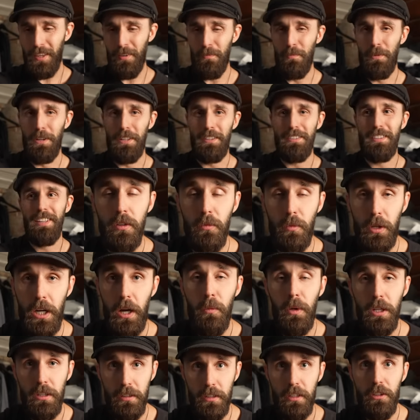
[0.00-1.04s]
But when I
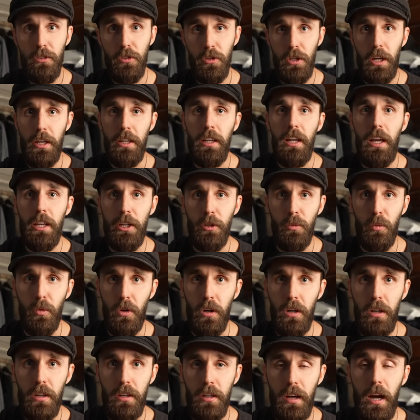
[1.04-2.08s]
went into that line of
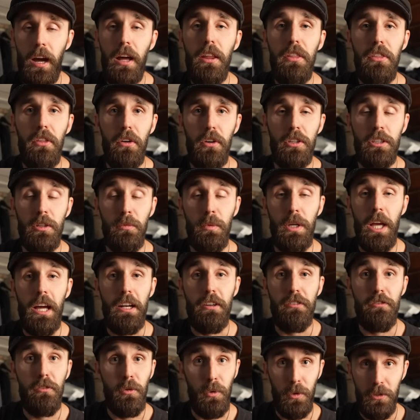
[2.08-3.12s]
work, I thought that we
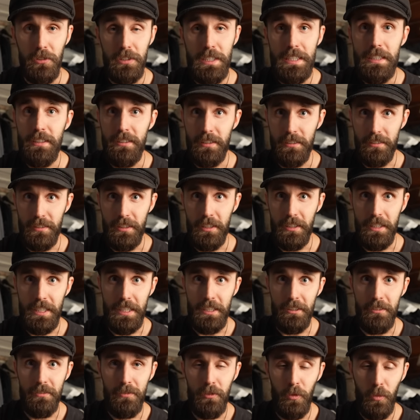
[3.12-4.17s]
had four seasons in a
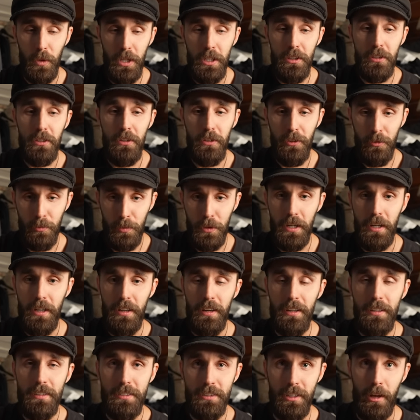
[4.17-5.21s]
year: winter,
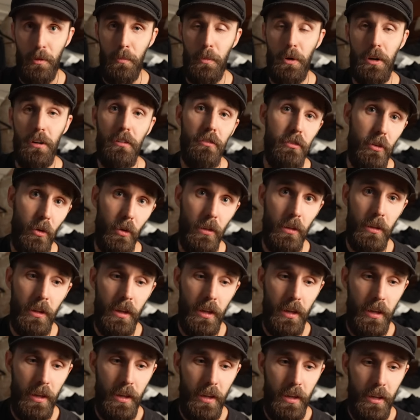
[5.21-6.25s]
spring, summer, and fall.
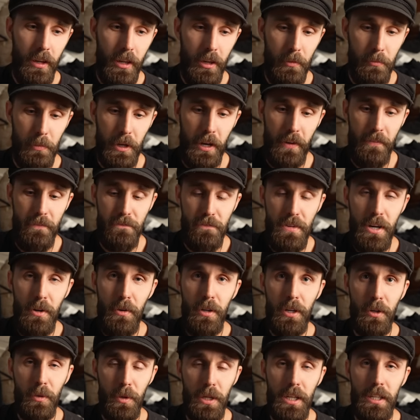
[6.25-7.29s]
But I
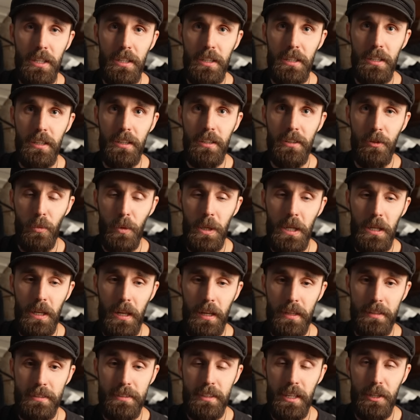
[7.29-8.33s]
very quickly
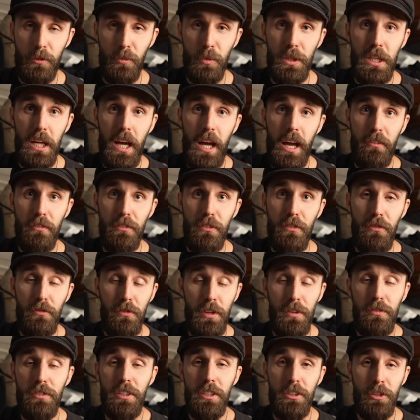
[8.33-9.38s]
realized that we have
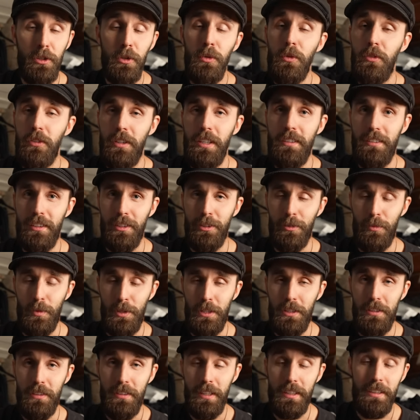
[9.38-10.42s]
52 seasons
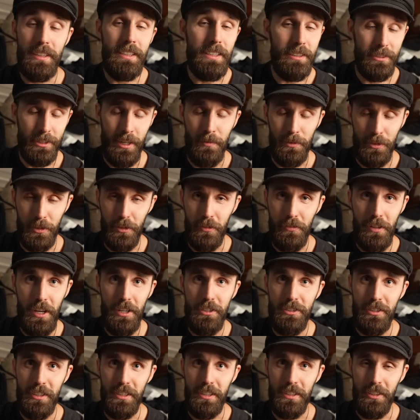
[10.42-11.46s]
when it at least comes to the
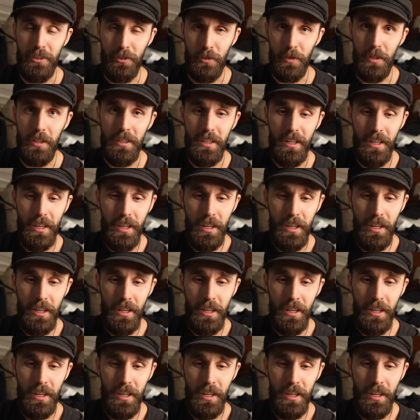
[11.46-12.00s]
fashion industry.